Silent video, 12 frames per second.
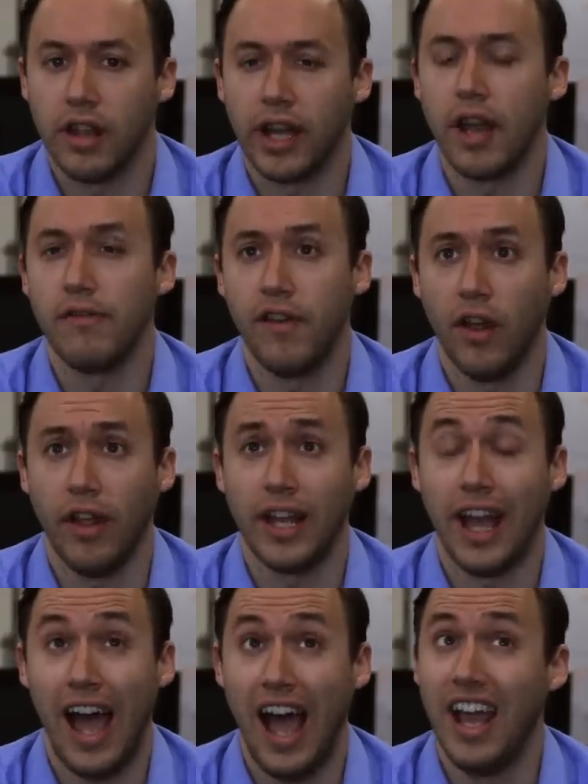Like, I felt
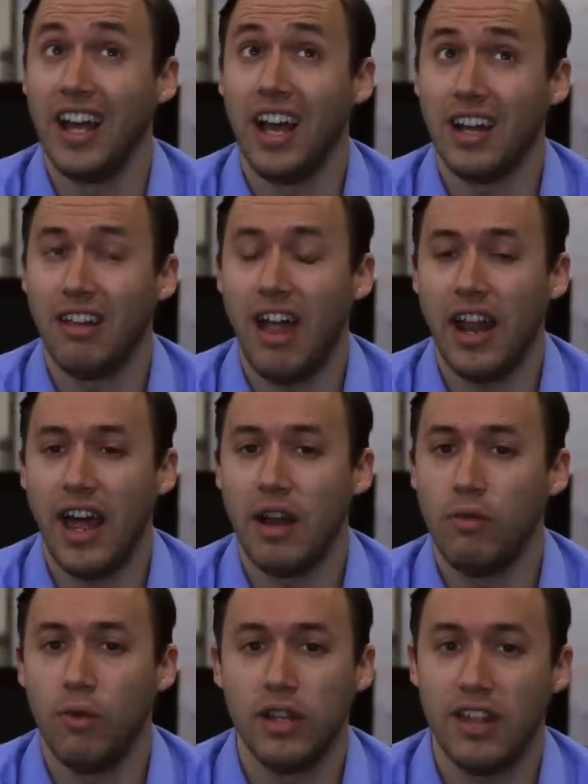like I got a lot out
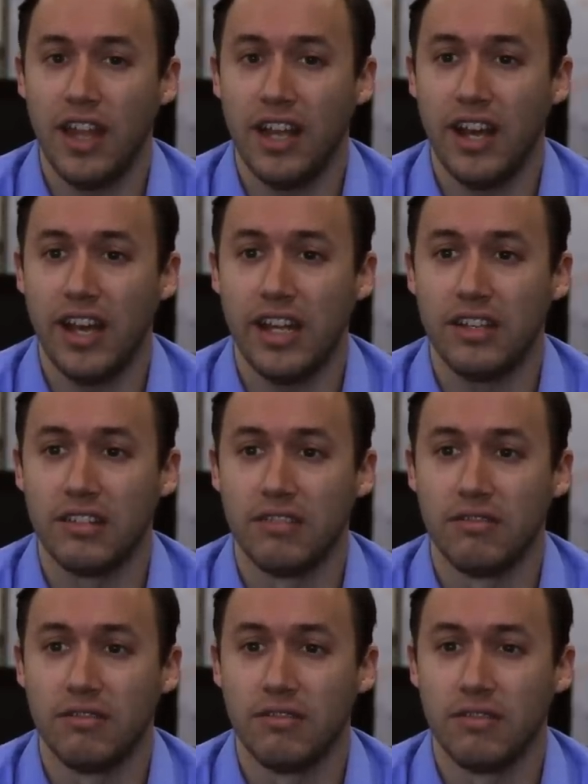of what they got,
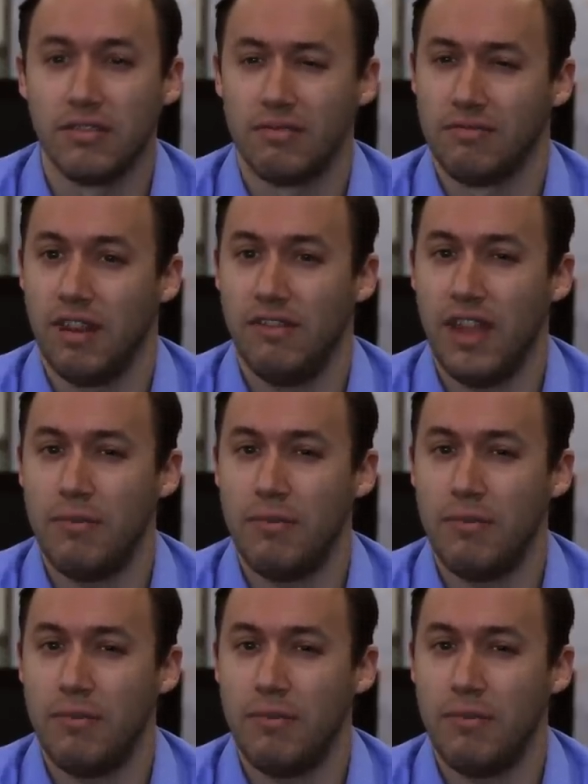if